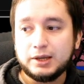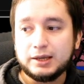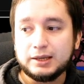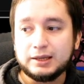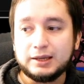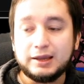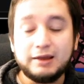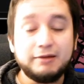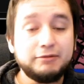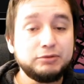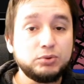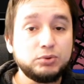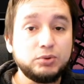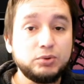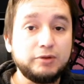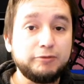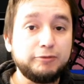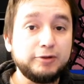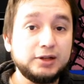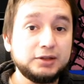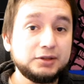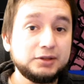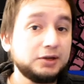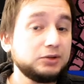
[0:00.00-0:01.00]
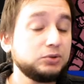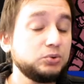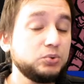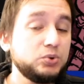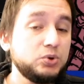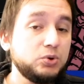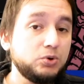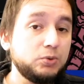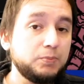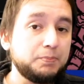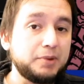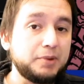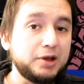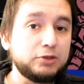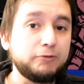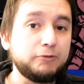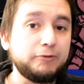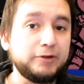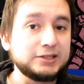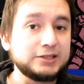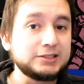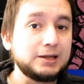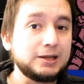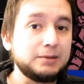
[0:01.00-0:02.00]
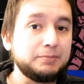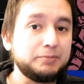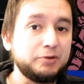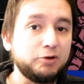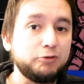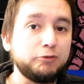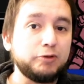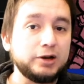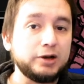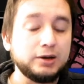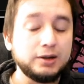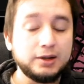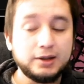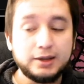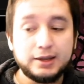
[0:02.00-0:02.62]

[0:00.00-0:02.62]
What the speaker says: gave to the filter to your Path of Exile profile.